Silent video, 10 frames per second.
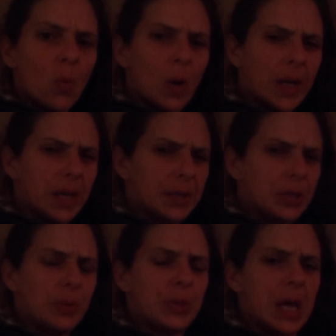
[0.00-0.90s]
Why can't
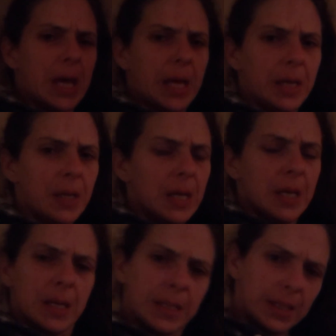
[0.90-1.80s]
you say,
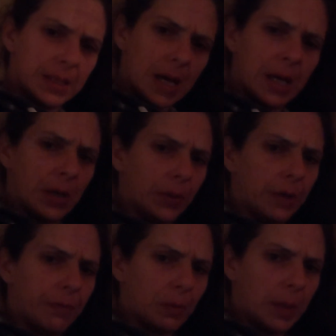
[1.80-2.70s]
this is not healthy for